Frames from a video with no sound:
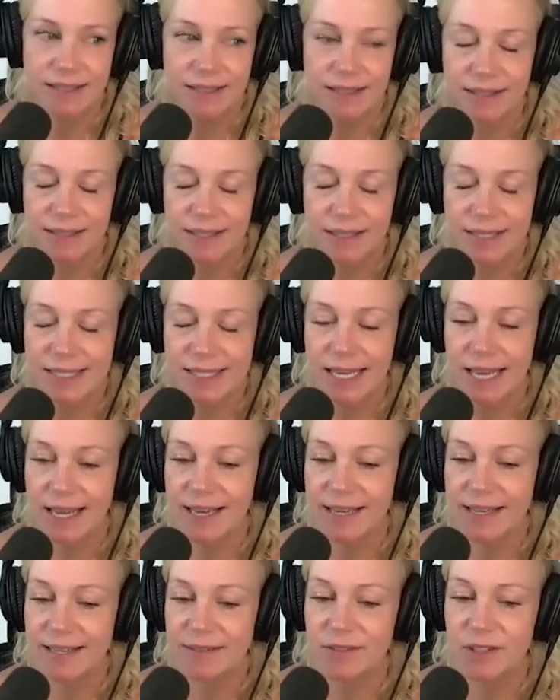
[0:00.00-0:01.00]
going to
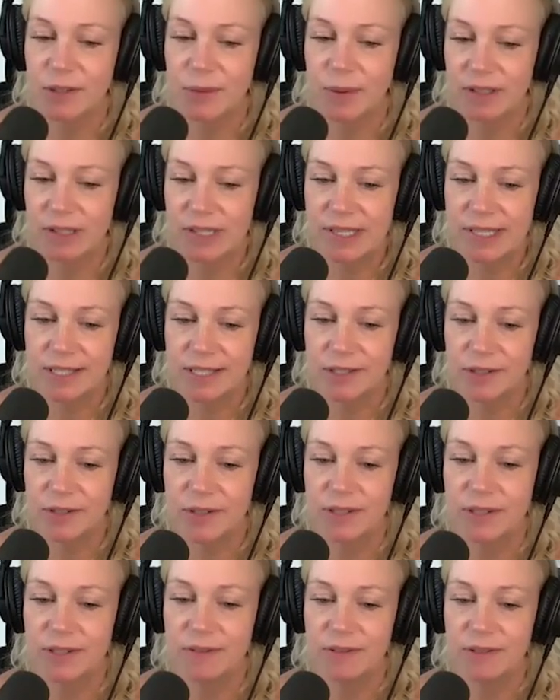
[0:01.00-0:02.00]
say to our
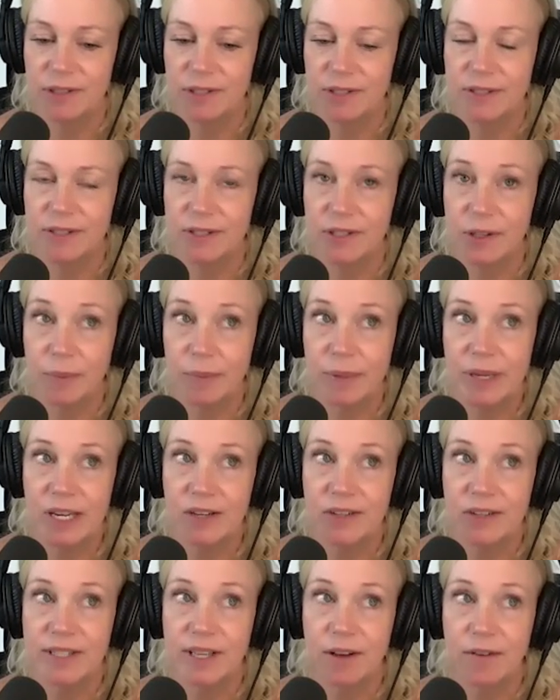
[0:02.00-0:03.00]
listeners don't beat
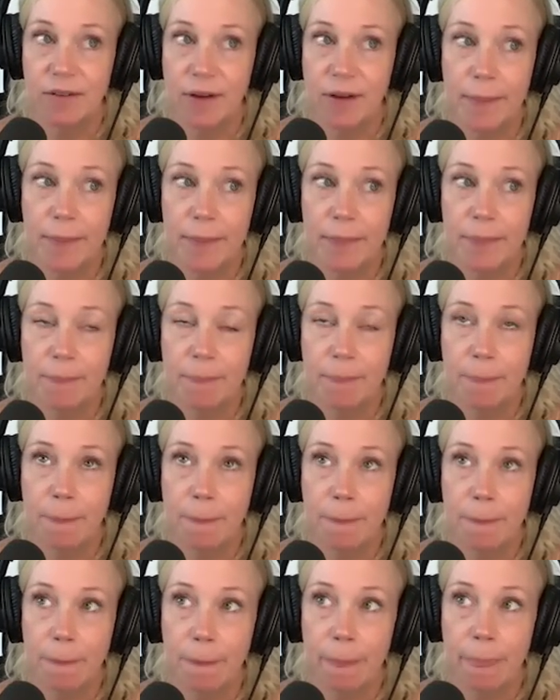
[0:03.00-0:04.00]
yourself up
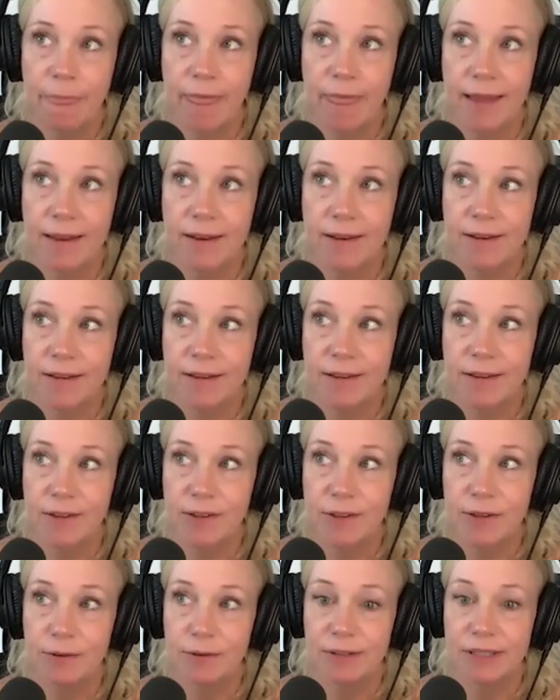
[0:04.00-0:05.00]
that
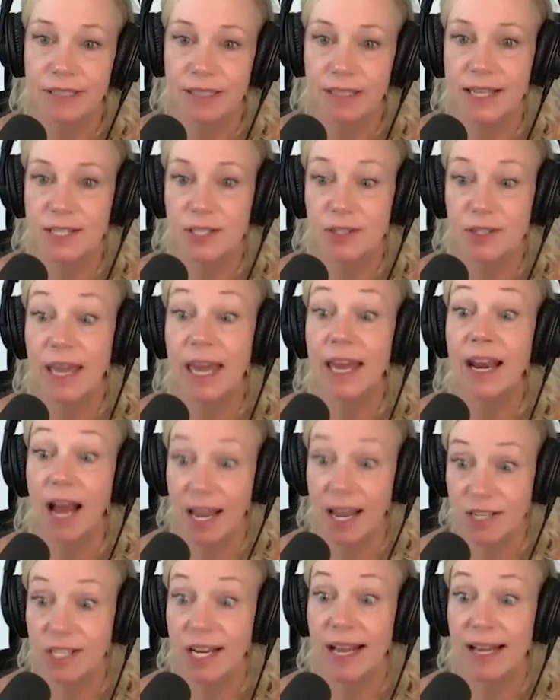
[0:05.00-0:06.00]
you realize you get
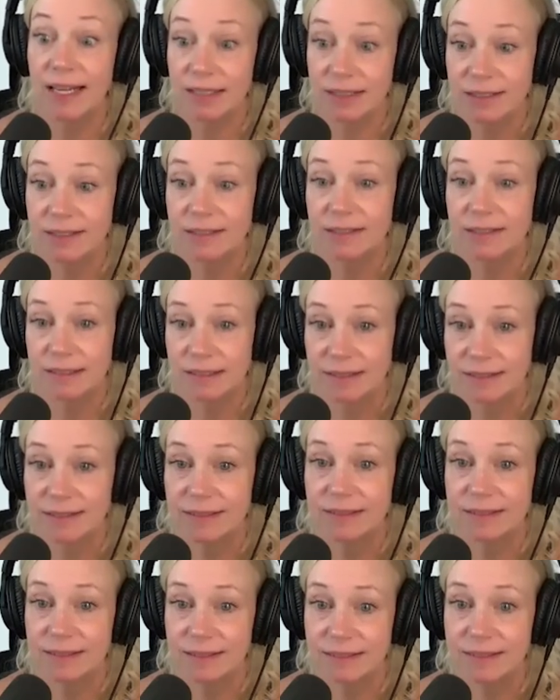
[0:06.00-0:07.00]
hijacked,
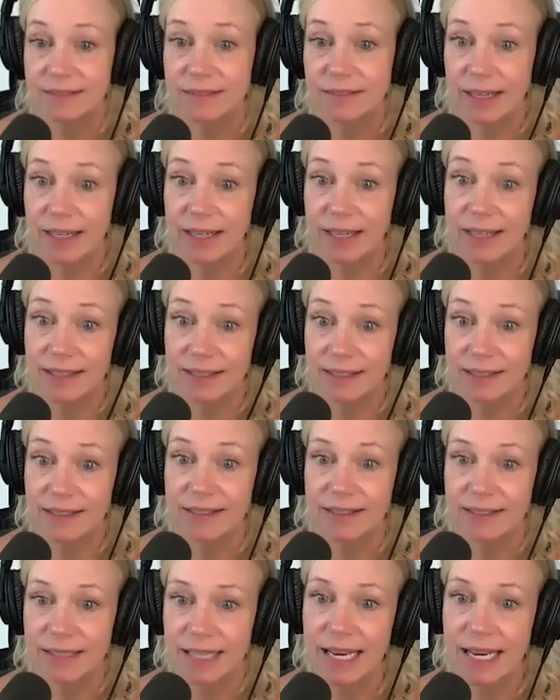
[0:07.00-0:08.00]
mm. right?
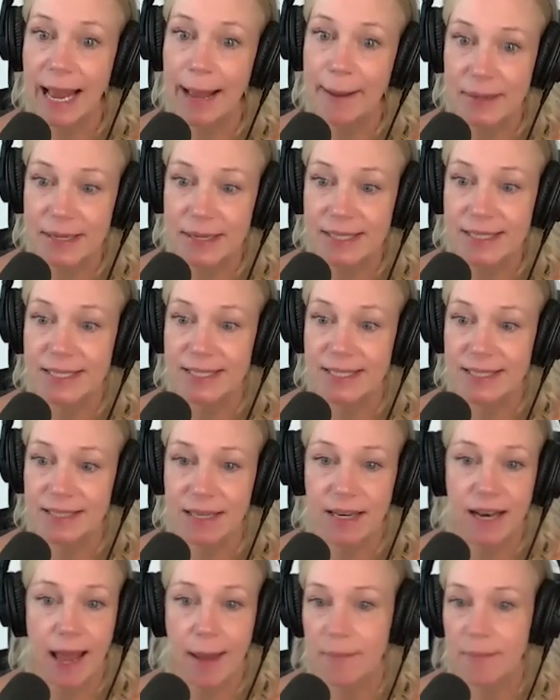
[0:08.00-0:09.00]
It happens.
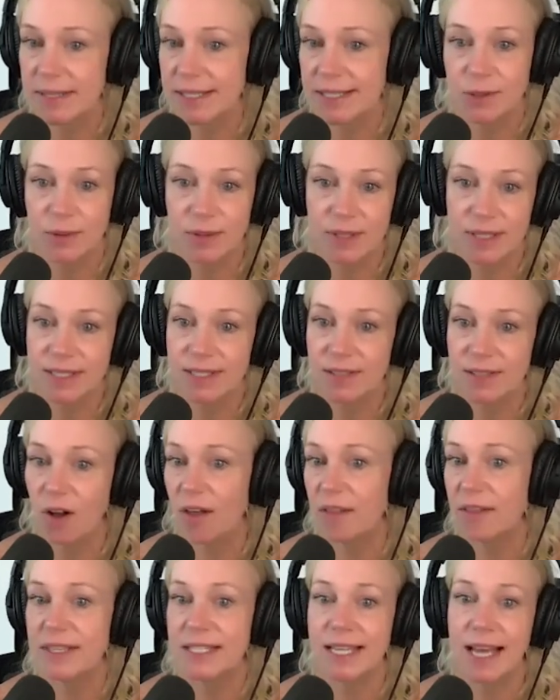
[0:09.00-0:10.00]
It happens to us
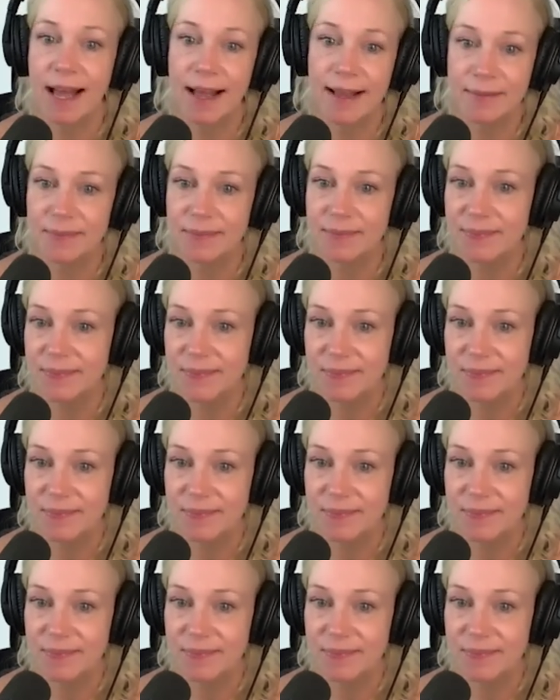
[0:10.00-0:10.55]
all the time.